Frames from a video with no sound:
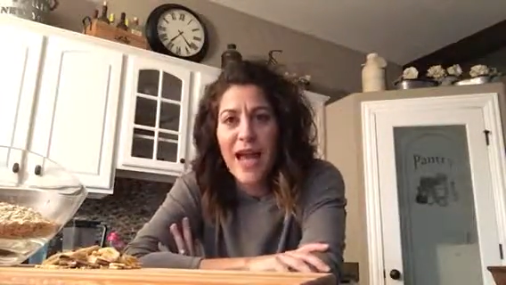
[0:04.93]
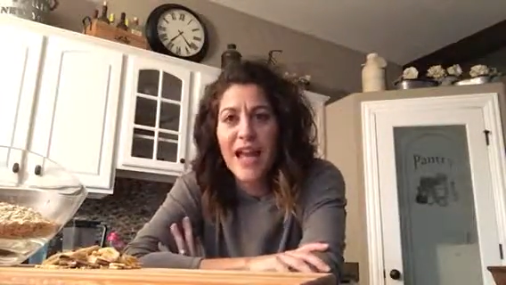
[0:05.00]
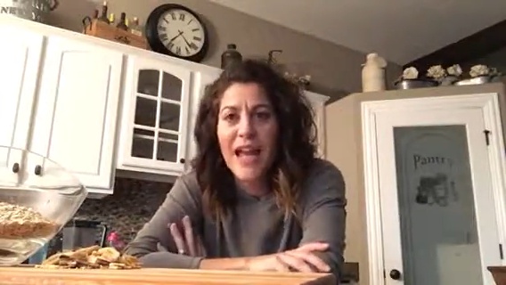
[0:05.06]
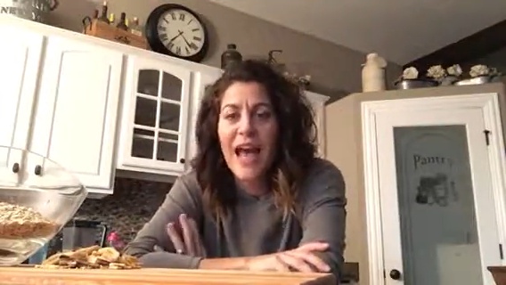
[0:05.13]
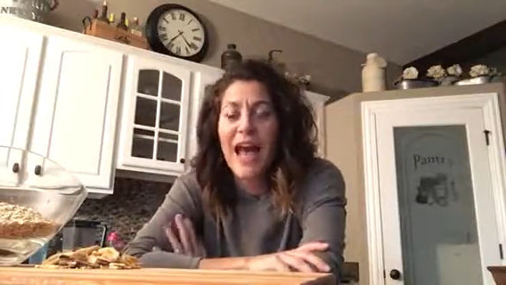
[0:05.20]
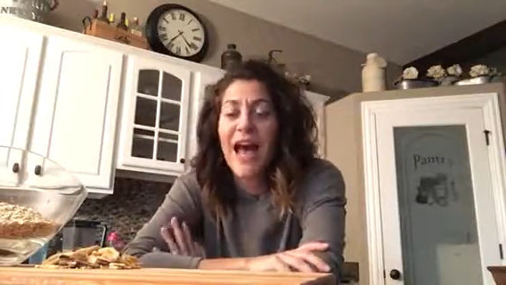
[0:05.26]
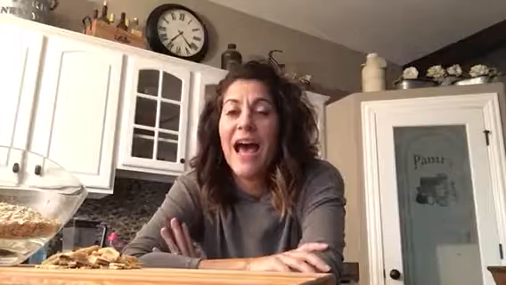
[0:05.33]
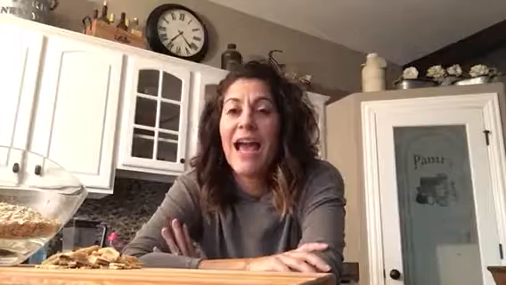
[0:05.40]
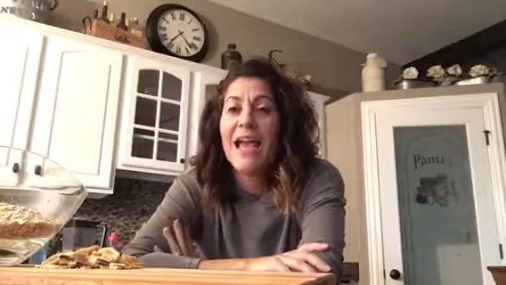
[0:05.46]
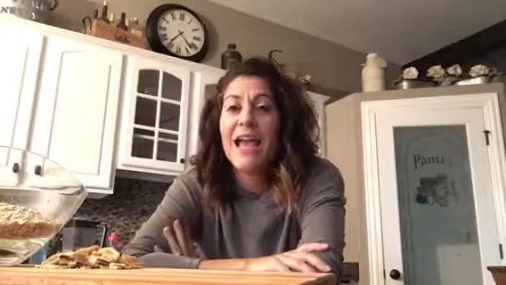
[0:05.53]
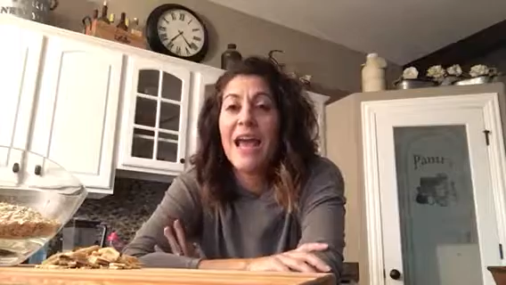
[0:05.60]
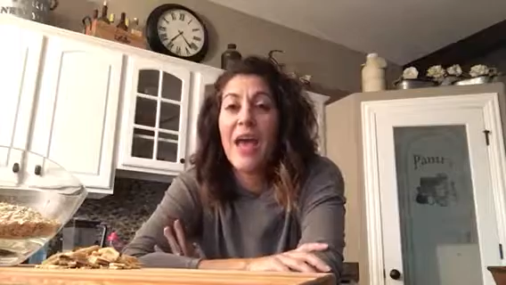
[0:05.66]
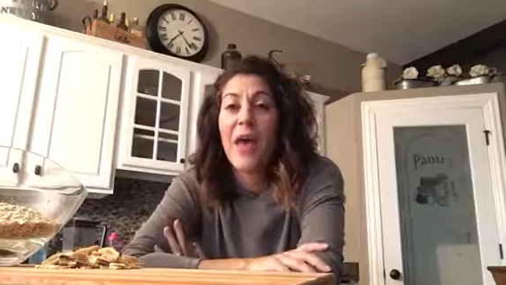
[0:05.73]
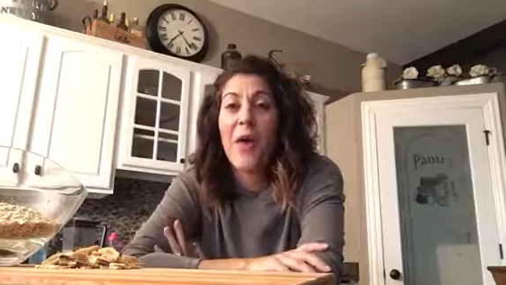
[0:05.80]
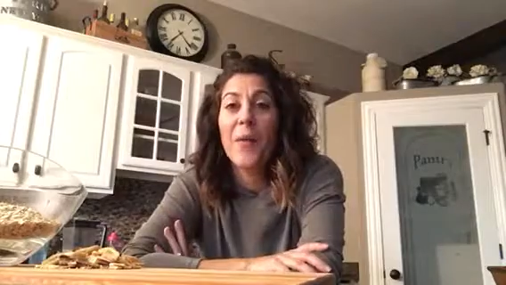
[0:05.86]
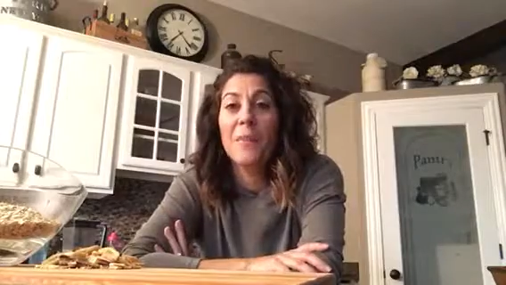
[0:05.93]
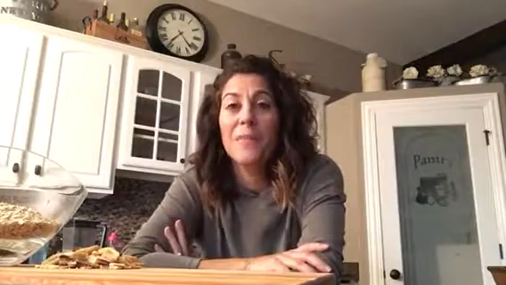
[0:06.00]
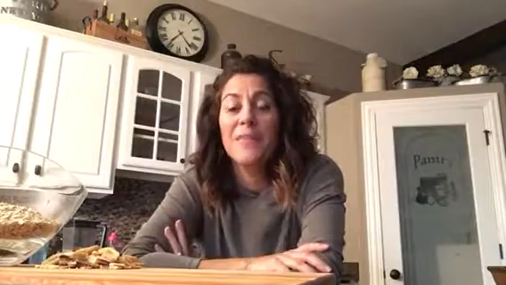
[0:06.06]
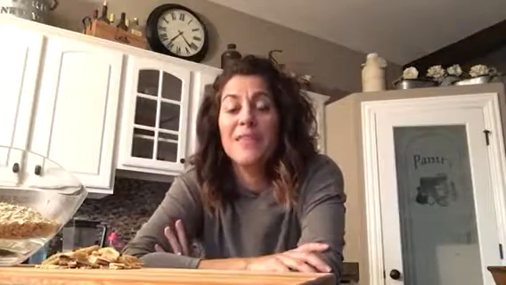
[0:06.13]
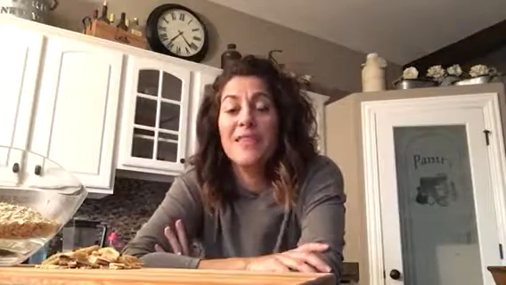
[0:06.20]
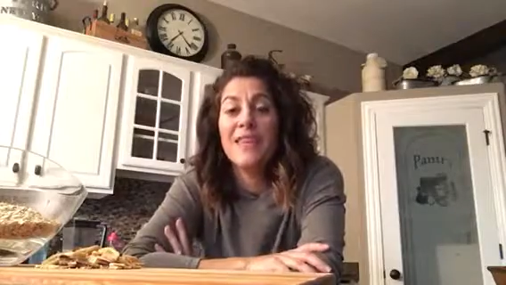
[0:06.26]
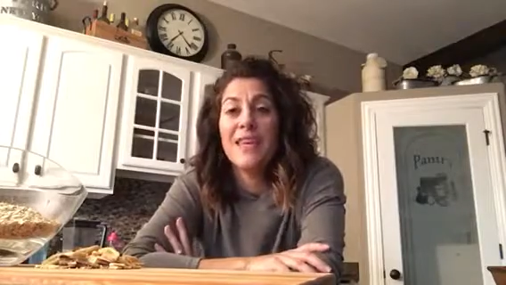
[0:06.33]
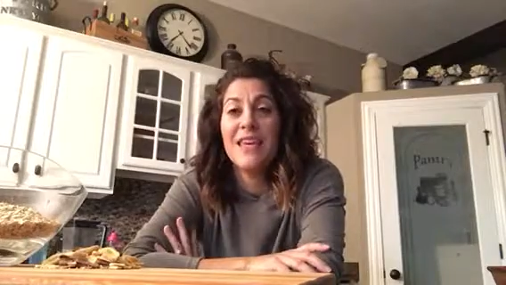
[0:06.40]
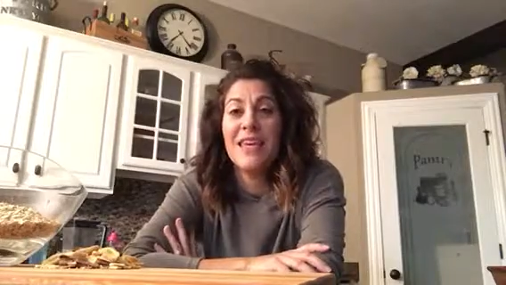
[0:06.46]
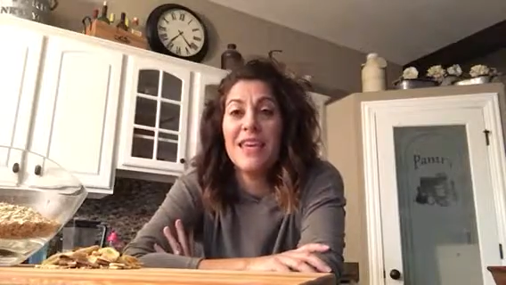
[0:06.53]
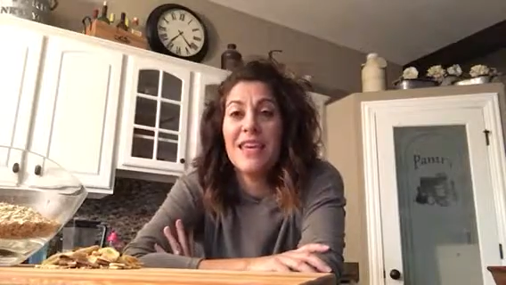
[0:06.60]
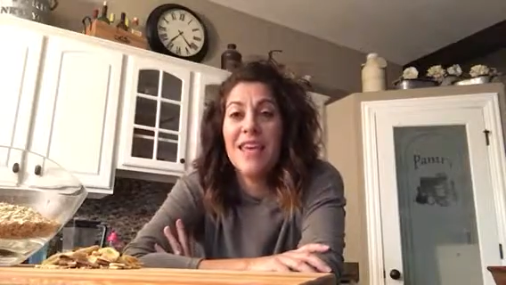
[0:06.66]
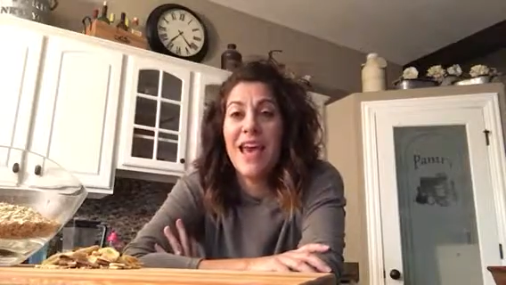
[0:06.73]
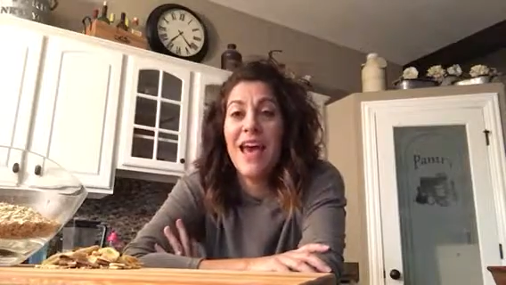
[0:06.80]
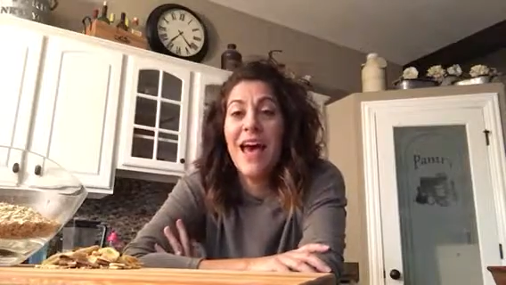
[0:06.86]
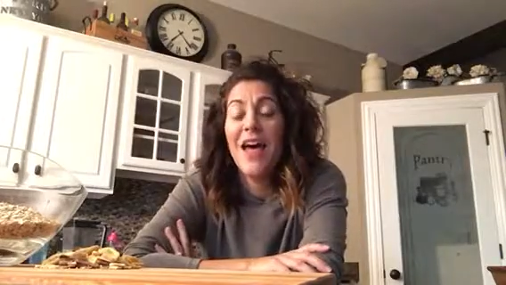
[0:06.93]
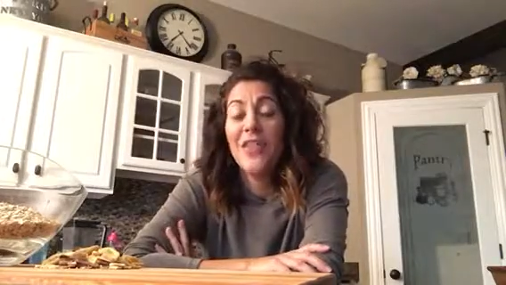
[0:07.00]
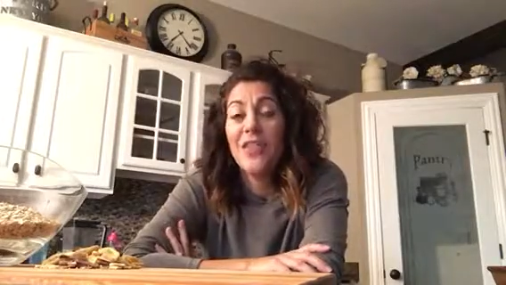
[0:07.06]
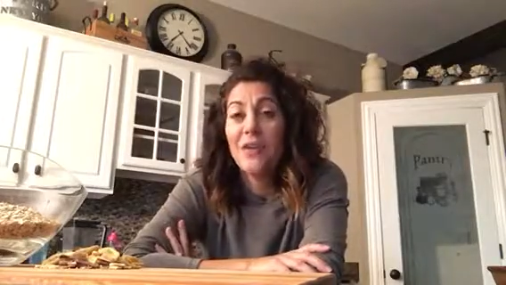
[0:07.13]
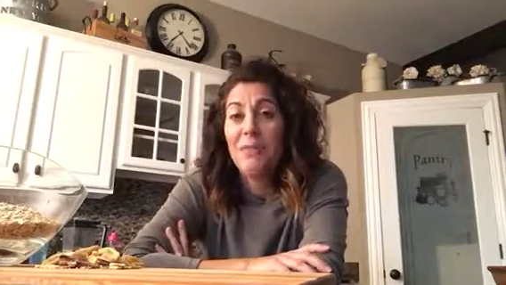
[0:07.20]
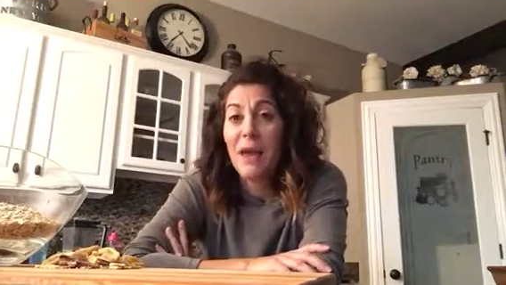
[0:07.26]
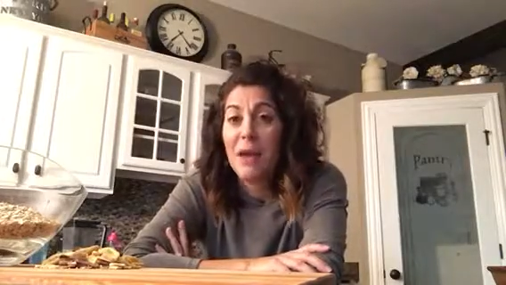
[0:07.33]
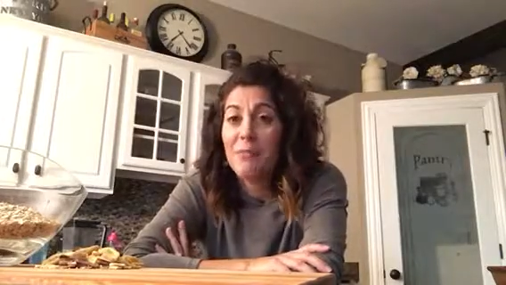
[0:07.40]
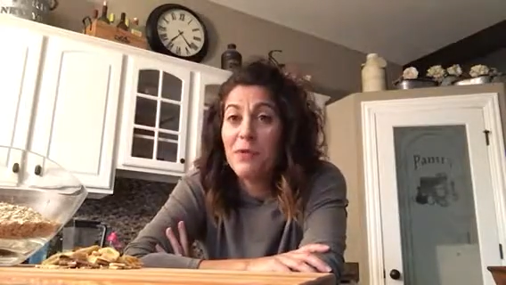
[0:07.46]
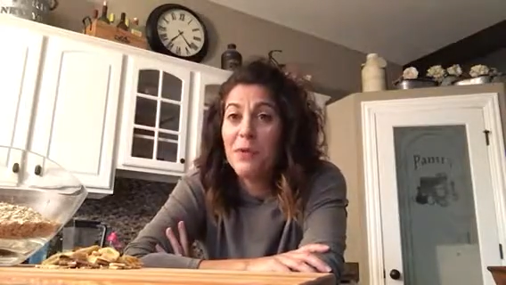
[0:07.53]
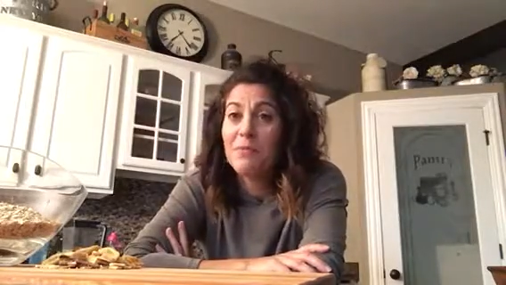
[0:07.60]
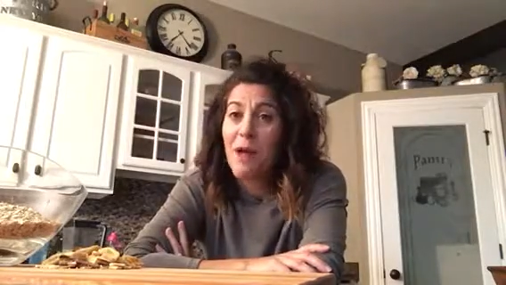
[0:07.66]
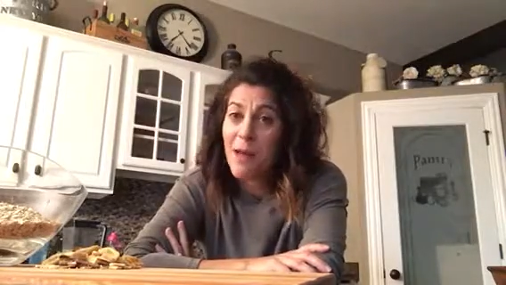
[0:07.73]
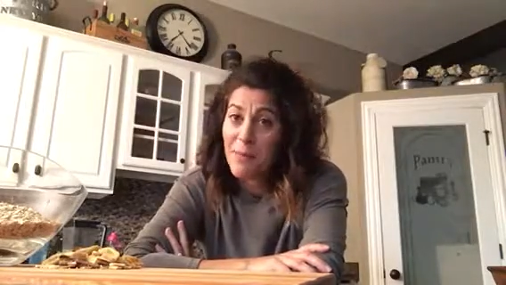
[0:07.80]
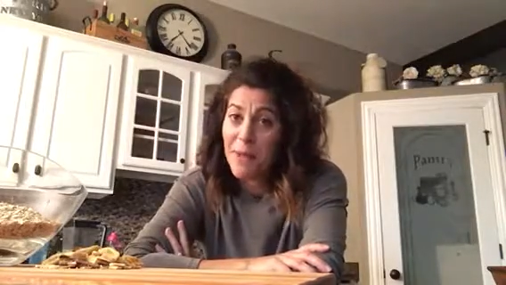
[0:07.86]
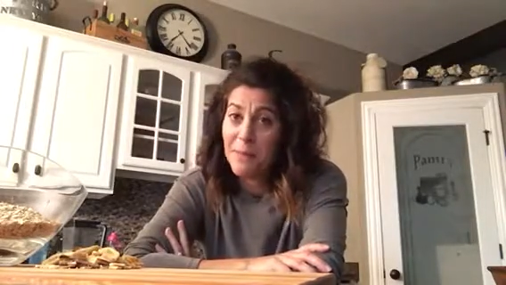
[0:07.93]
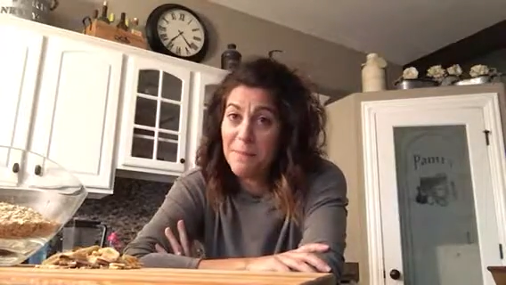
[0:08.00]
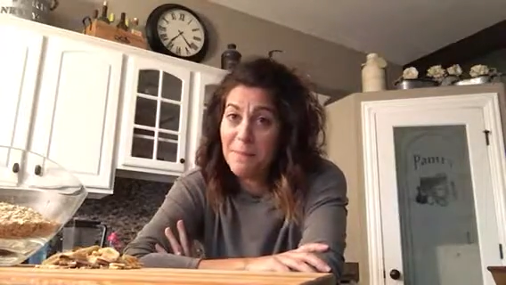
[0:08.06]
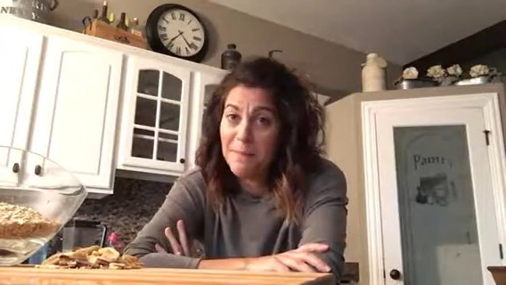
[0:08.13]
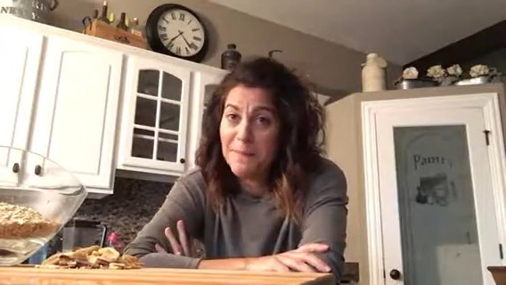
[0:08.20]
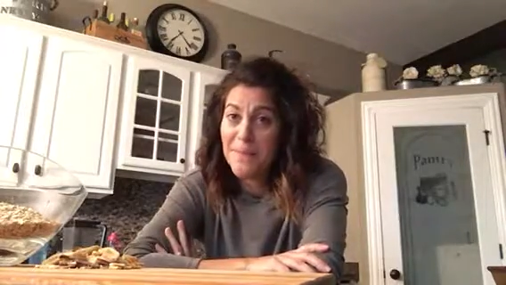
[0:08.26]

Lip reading: and I am the Healthy Pampered Mama.